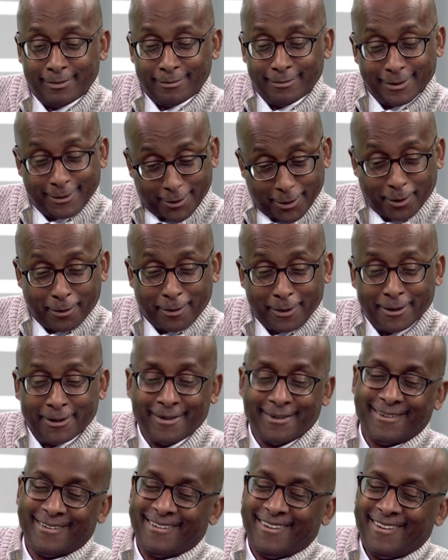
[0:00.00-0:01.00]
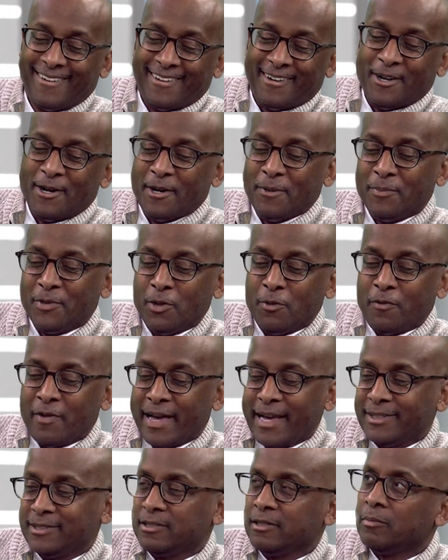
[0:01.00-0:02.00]
That's crazy. yeah. um, you've
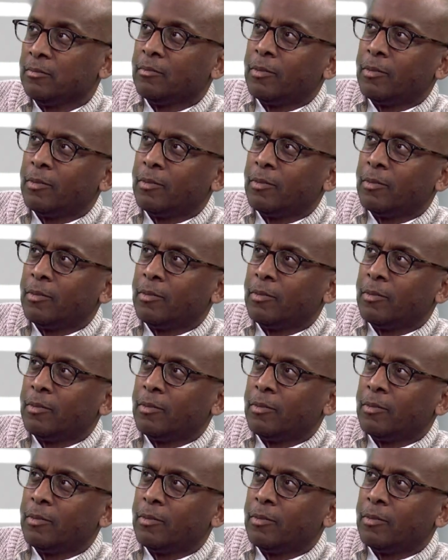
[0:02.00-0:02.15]
had some